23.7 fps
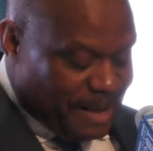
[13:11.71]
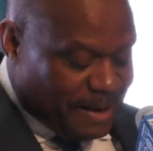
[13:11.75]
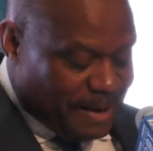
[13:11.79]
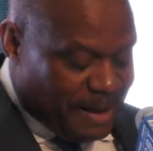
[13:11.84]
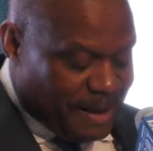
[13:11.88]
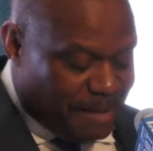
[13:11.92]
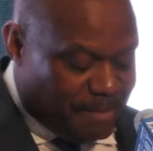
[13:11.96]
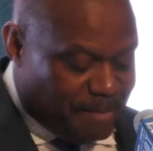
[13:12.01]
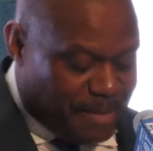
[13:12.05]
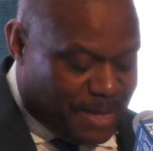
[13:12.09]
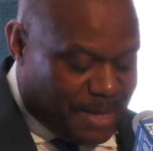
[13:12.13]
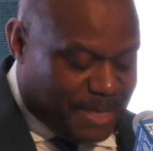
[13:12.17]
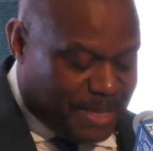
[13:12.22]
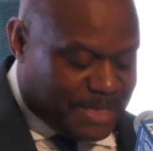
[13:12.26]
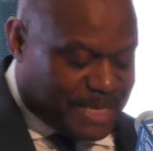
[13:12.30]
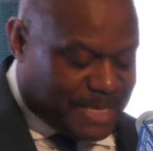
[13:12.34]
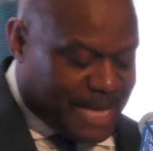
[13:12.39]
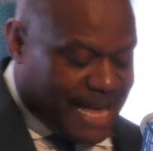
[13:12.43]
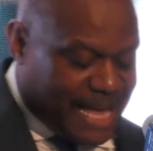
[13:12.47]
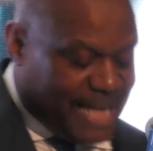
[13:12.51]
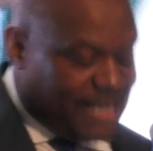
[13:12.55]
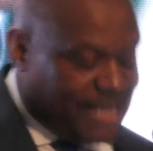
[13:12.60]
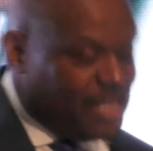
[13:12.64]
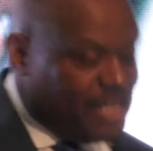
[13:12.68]
That means
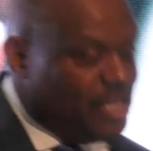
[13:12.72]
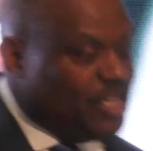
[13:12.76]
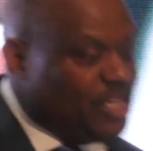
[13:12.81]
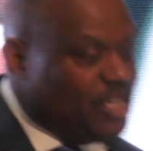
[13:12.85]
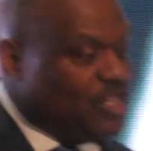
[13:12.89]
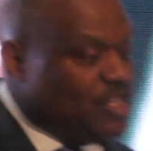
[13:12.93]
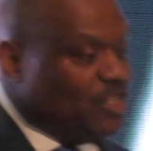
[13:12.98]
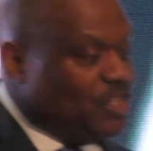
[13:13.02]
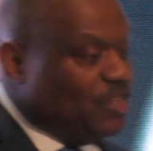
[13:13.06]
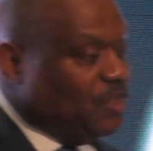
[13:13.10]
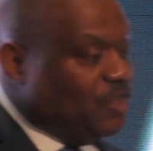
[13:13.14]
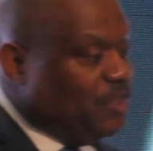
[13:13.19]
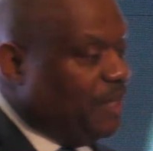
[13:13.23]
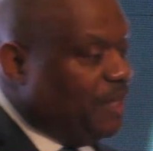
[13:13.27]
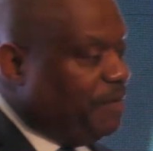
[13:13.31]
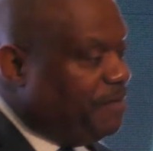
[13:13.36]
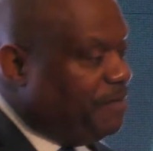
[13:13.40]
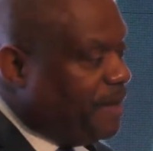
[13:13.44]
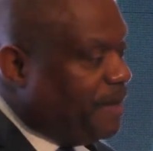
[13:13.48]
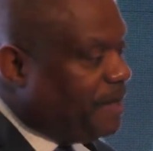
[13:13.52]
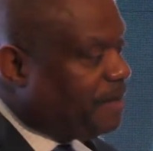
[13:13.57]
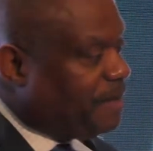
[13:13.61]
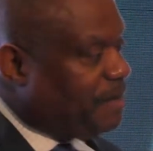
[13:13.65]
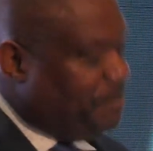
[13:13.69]
that they've
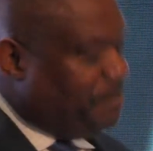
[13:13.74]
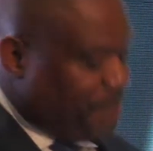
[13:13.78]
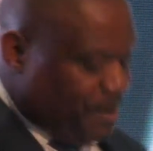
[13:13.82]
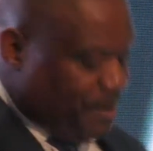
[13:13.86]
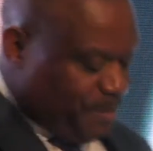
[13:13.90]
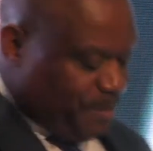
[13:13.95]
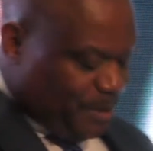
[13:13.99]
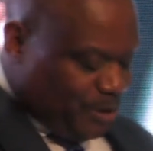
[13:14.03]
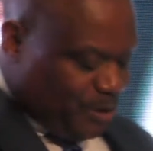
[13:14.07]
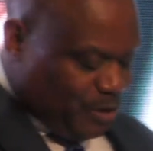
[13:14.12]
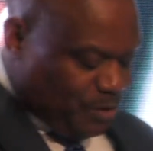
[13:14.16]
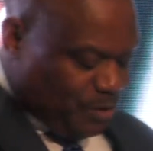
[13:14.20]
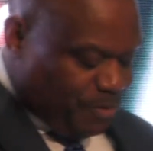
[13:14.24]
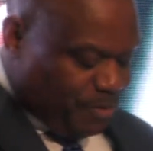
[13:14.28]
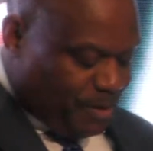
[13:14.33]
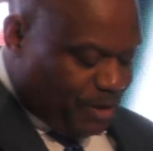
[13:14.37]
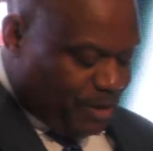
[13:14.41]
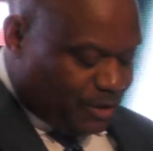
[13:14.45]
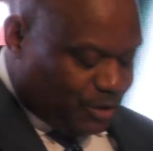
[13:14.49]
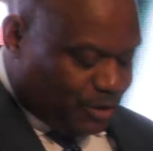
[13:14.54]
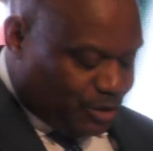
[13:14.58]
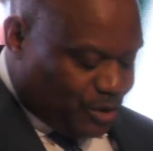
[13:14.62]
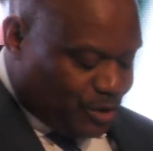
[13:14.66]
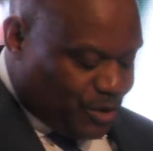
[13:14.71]
made a commitment to
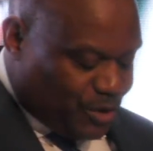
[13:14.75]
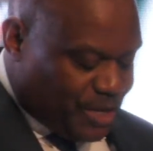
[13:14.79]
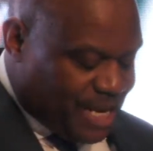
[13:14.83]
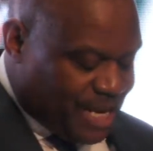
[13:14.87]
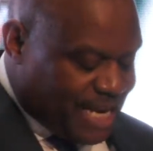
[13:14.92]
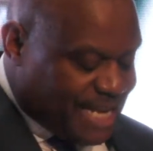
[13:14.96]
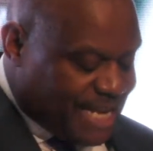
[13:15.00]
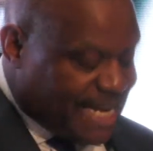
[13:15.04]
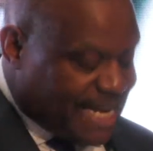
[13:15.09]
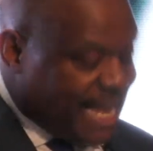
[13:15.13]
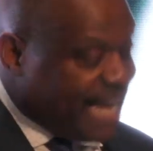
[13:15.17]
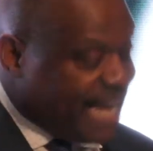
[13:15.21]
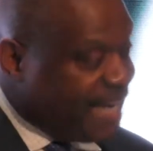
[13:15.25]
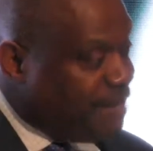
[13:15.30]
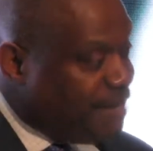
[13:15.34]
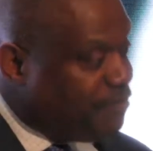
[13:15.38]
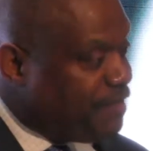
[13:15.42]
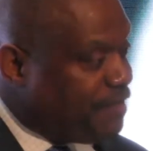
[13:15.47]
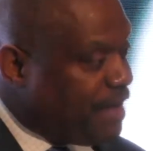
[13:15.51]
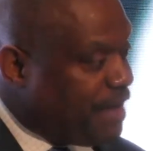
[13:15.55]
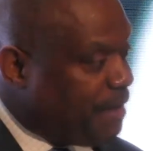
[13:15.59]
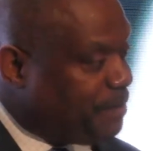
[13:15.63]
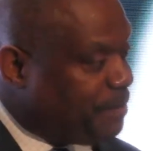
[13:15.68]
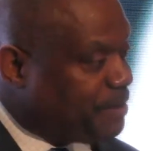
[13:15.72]
ensure that
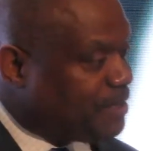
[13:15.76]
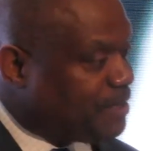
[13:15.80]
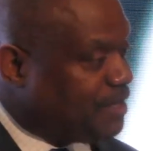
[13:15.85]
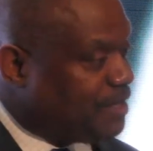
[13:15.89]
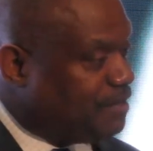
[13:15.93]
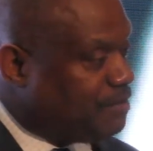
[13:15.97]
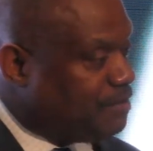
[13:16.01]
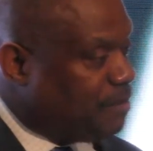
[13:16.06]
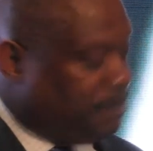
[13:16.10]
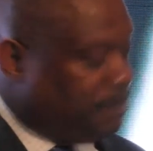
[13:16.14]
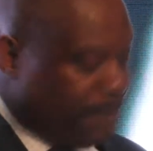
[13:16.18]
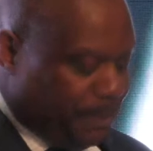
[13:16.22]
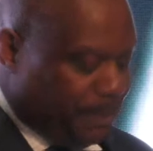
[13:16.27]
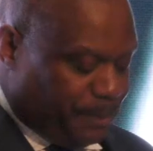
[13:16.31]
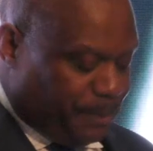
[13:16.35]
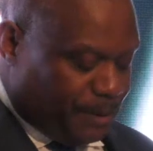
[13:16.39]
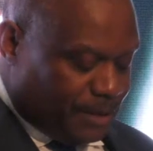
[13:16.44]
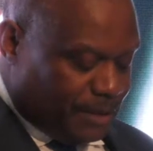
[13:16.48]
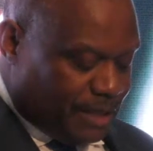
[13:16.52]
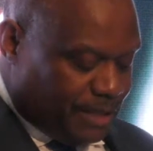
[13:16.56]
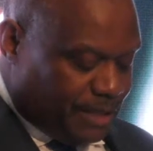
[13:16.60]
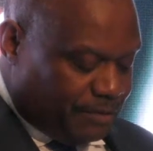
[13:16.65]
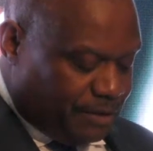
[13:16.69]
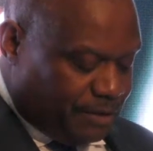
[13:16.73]
95% of the
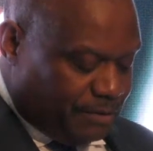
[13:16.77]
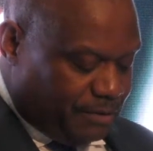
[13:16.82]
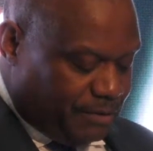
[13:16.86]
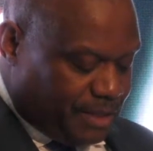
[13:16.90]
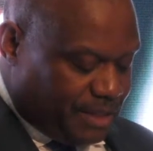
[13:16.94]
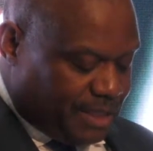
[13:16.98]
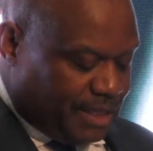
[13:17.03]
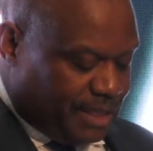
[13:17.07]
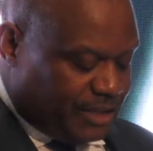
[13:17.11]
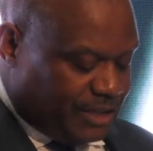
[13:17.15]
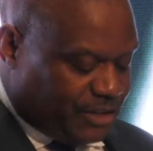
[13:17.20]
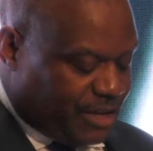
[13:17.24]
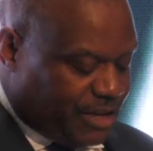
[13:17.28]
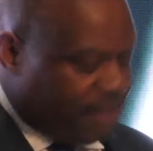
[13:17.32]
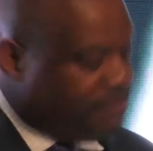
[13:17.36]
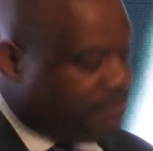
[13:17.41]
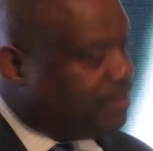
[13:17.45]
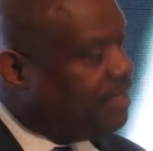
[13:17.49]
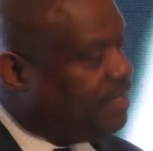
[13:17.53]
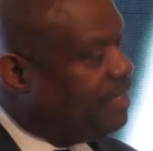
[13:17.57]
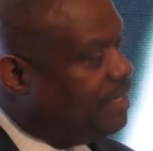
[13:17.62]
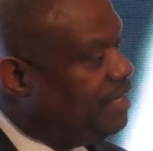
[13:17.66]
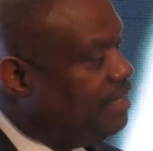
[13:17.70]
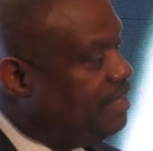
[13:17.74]
people living with
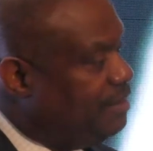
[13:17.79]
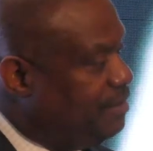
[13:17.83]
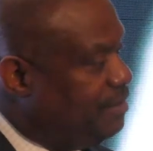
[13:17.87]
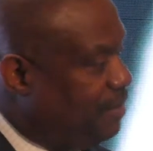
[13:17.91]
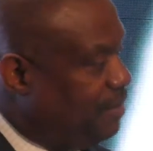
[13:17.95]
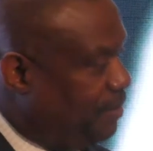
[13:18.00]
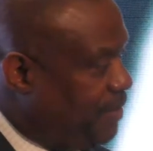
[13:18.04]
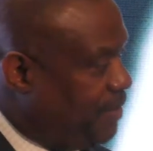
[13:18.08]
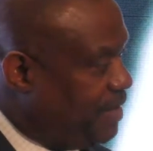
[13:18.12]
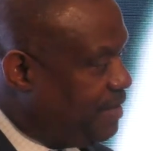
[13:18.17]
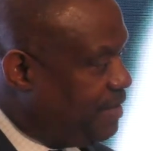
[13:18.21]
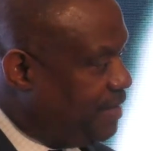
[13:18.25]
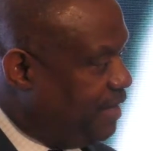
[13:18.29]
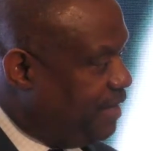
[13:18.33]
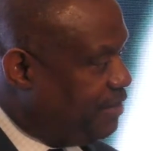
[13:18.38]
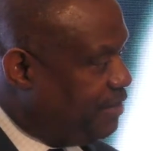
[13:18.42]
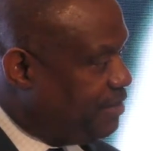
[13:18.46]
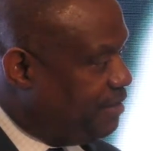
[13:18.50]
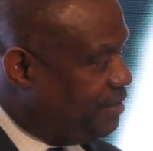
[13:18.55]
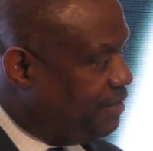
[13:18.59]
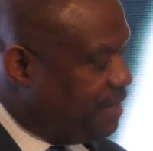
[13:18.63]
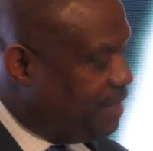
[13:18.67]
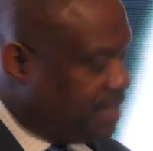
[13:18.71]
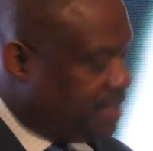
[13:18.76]
HIV know their
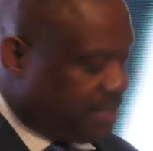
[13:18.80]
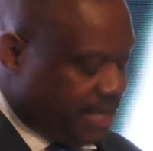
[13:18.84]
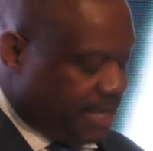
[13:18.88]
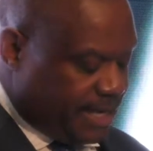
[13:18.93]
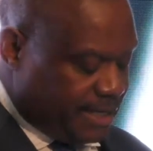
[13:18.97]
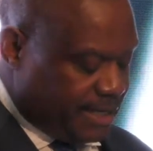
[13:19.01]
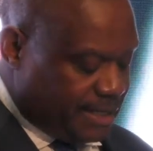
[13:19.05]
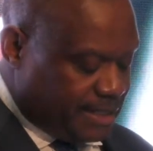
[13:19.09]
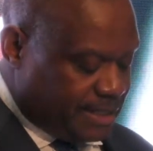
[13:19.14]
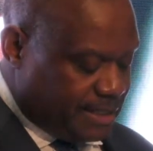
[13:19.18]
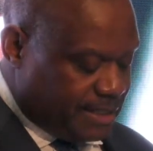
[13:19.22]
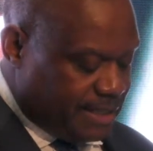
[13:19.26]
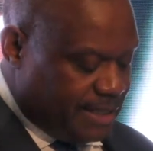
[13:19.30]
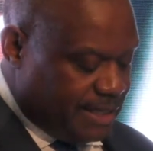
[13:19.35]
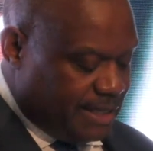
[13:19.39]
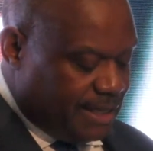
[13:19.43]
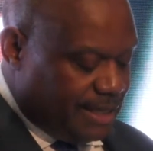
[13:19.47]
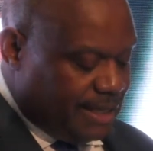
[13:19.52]
HIV status.